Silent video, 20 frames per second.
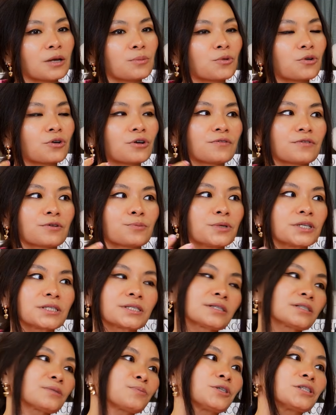more of the
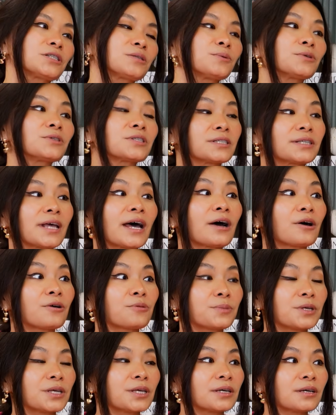business principles now,
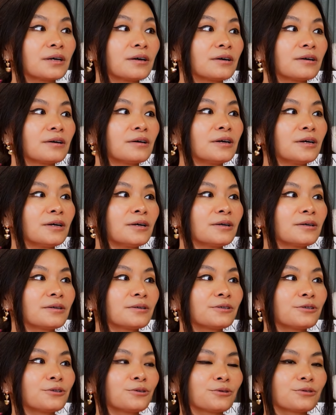being a
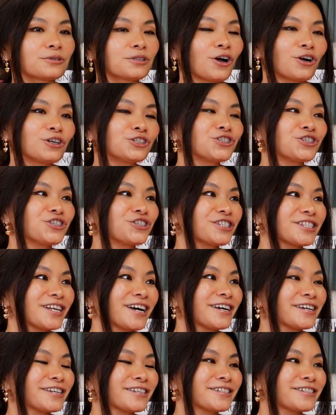larger
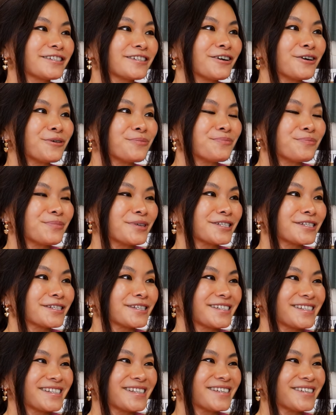size
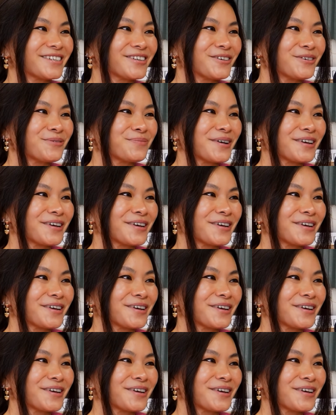business CEO.